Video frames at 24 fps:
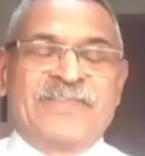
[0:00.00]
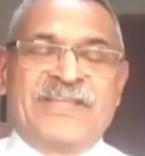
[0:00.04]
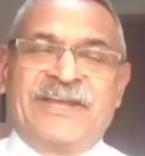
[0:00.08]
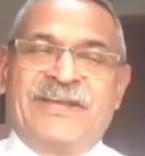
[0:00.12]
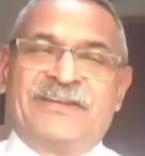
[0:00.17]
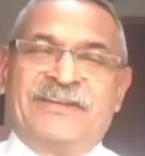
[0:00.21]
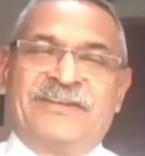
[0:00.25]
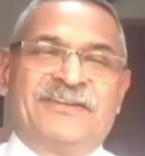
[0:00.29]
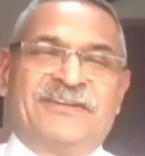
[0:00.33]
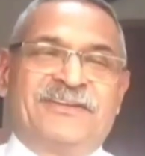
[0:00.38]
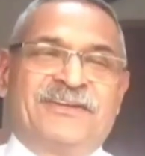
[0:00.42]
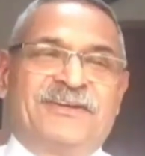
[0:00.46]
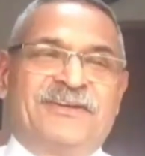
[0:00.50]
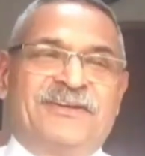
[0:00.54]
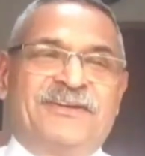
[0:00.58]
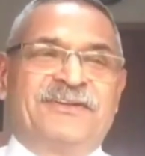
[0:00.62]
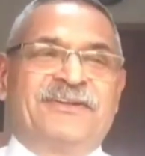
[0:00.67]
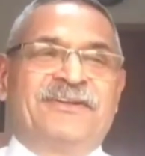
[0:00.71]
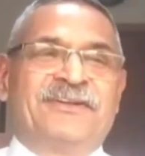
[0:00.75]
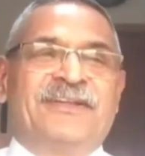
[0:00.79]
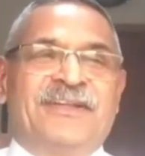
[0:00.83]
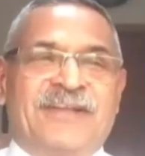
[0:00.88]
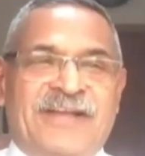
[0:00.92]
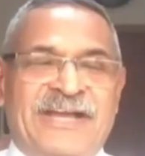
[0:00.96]
And
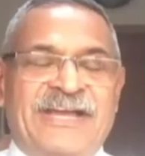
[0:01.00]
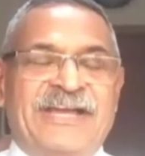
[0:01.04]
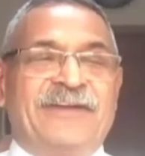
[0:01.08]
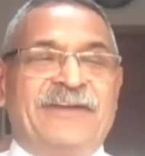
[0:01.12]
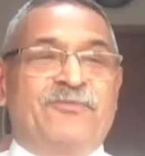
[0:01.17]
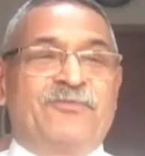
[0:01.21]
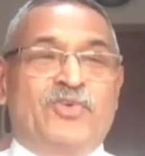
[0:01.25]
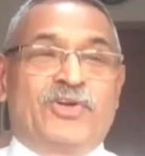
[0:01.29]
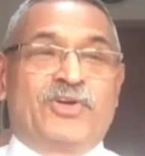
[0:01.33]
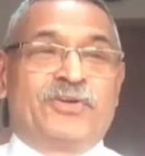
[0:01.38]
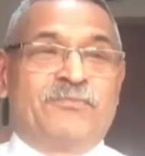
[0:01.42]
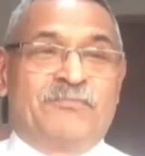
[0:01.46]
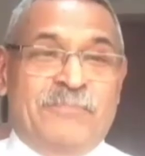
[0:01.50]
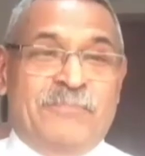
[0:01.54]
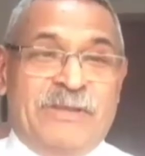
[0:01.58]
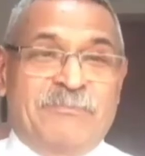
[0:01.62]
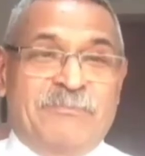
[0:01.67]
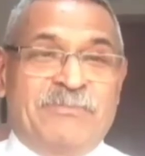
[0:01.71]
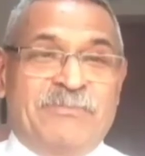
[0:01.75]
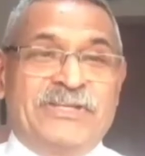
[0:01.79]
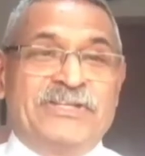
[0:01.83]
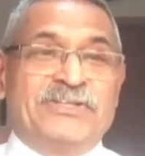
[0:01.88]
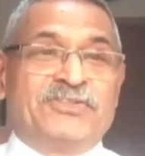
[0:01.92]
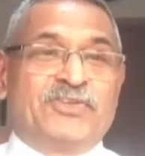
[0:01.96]
I have good
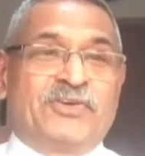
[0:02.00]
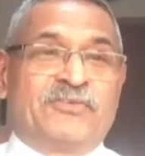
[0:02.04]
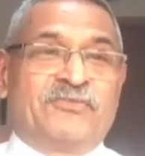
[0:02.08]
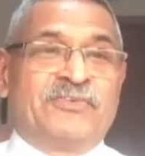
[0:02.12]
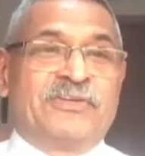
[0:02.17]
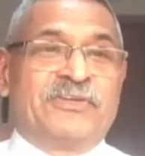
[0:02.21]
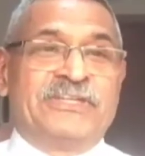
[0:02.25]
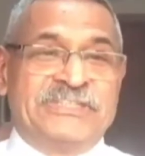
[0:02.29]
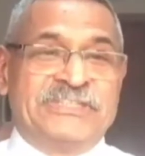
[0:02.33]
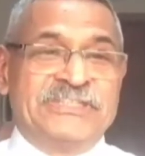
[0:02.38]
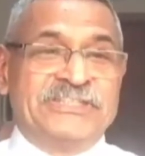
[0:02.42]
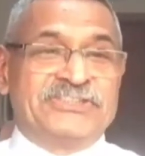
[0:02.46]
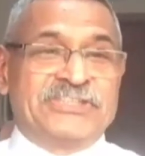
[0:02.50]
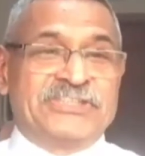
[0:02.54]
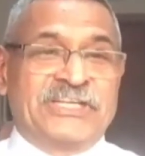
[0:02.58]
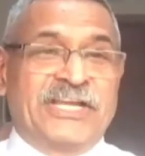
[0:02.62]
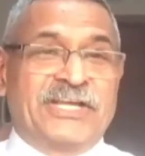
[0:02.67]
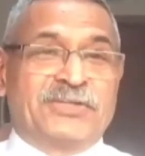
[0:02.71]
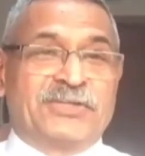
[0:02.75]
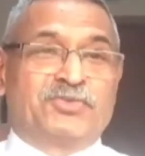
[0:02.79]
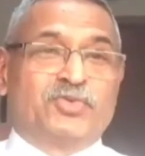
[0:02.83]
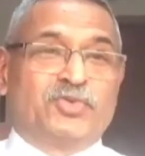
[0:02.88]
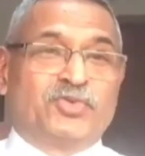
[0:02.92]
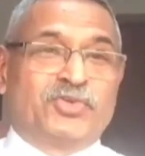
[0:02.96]
memories of eating
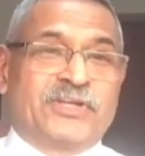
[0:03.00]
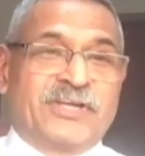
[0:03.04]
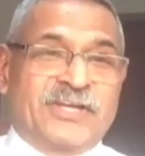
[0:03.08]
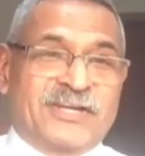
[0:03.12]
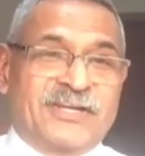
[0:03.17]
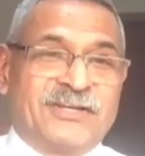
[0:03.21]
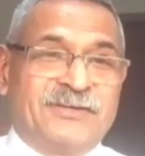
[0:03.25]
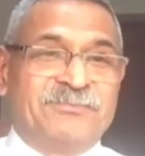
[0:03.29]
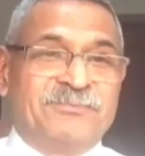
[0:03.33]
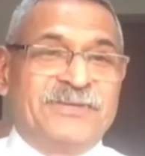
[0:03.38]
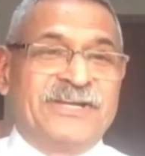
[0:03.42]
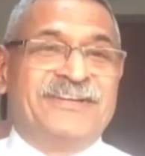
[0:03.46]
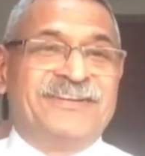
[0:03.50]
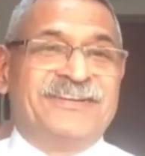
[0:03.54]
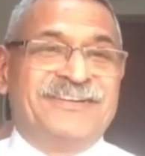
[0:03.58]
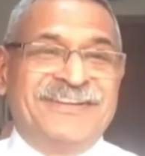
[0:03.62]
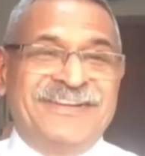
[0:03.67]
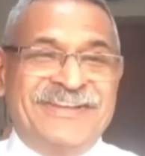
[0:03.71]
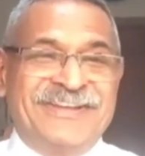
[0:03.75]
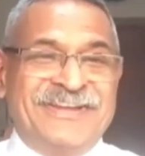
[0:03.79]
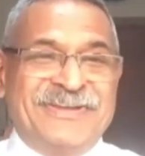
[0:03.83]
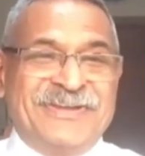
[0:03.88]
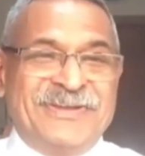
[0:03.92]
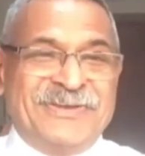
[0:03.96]
chanachur garam and,
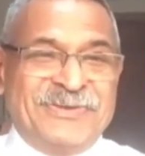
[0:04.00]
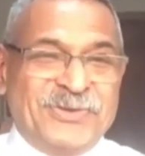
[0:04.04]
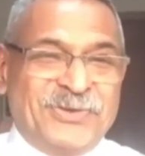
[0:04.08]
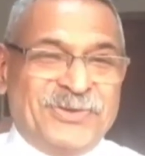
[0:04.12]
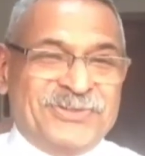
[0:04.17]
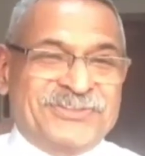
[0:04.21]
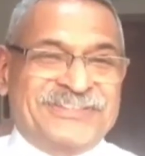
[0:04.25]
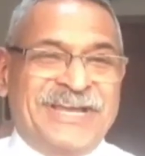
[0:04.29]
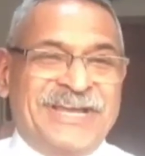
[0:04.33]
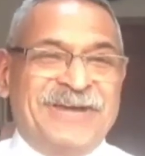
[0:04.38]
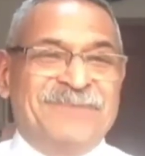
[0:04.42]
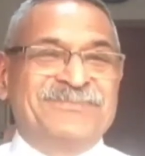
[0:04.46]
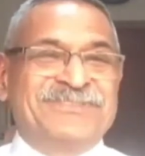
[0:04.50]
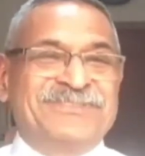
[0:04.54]
you know,